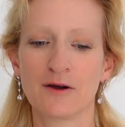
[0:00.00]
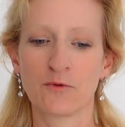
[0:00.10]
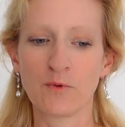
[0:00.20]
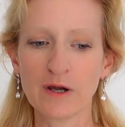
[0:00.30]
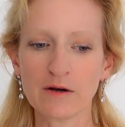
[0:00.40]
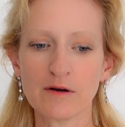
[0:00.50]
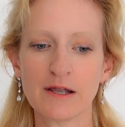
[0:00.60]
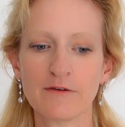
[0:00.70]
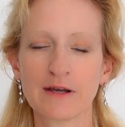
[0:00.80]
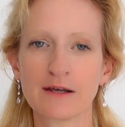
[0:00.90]
We're
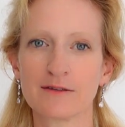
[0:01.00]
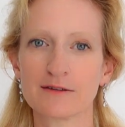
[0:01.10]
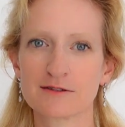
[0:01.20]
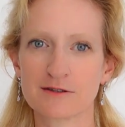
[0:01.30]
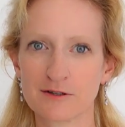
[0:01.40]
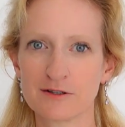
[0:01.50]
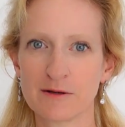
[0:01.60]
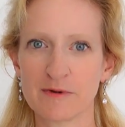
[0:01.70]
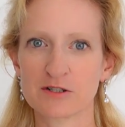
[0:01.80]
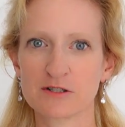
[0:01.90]
living in this third
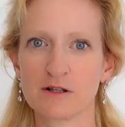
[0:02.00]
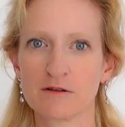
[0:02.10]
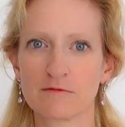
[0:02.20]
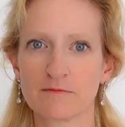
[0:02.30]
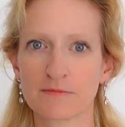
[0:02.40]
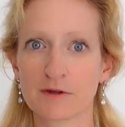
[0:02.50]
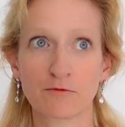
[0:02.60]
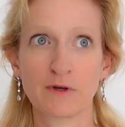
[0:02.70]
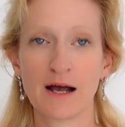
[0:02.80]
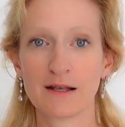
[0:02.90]
dimensional
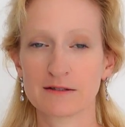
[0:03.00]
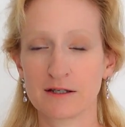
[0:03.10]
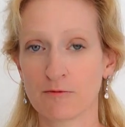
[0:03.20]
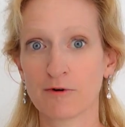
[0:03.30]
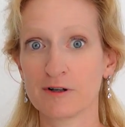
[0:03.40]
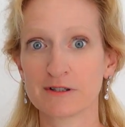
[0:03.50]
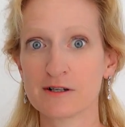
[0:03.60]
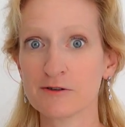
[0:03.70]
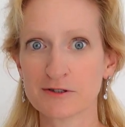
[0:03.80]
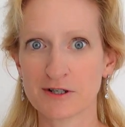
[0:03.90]
reality, world
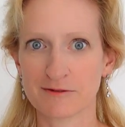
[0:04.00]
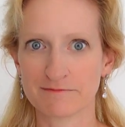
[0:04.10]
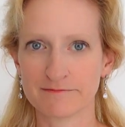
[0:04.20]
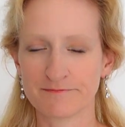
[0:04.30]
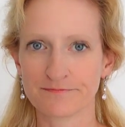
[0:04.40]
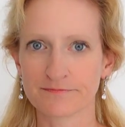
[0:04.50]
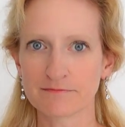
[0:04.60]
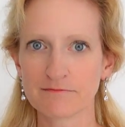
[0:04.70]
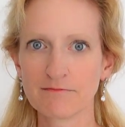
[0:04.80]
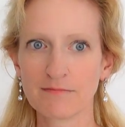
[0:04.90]
illusion.
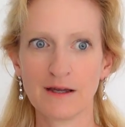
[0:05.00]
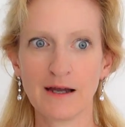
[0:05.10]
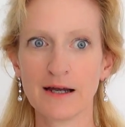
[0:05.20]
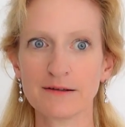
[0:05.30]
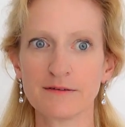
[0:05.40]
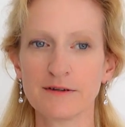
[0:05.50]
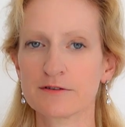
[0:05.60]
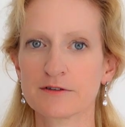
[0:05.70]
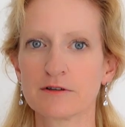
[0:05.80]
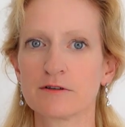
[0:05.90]
And there are
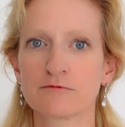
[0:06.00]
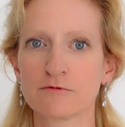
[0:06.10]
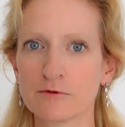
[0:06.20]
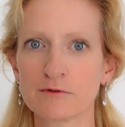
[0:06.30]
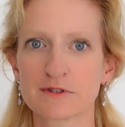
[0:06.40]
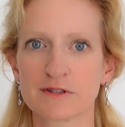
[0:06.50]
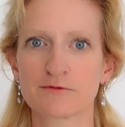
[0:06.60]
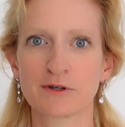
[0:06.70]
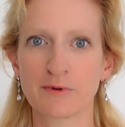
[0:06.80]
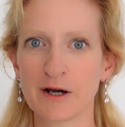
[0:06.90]
certain rules and
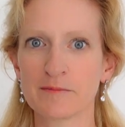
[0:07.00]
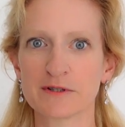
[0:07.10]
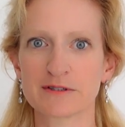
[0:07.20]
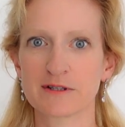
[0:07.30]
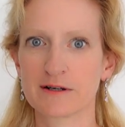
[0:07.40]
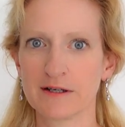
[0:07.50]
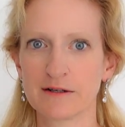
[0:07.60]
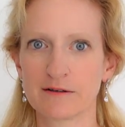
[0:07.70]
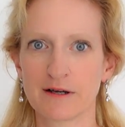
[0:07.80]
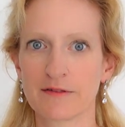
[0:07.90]
requirements that are
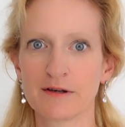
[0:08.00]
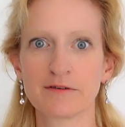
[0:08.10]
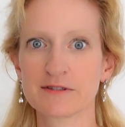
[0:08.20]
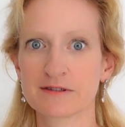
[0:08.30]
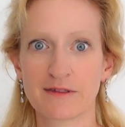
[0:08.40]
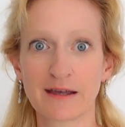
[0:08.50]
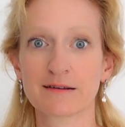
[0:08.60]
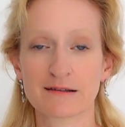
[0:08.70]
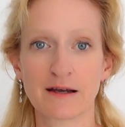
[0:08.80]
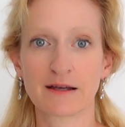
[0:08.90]
here. And there is
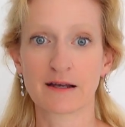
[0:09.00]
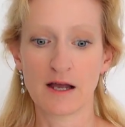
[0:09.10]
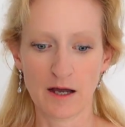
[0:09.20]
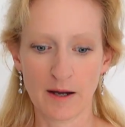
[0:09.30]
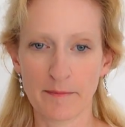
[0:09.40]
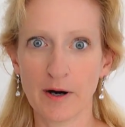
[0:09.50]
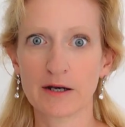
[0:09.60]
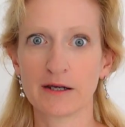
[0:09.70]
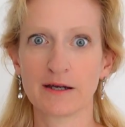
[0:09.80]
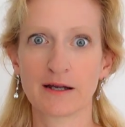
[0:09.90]
things like a
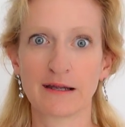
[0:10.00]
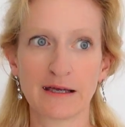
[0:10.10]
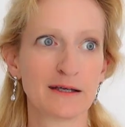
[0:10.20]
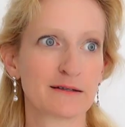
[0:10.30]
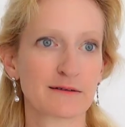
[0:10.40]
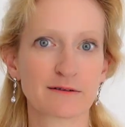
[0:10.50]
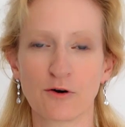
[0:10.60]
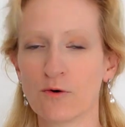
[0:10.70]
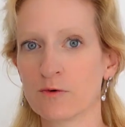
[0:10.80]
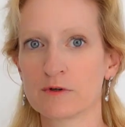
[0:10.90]
body and heat and
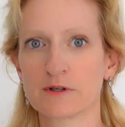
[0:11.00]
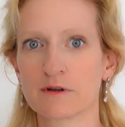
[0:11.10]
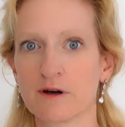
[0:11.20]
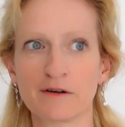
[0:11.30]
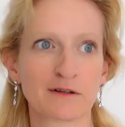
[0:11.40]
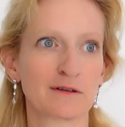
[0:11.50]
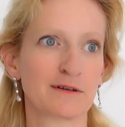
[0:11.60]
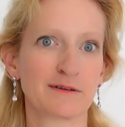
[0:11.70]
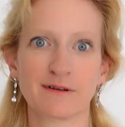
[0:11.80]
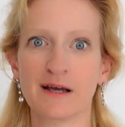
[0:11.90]
cold and hunger
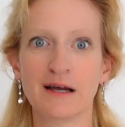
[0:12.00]
and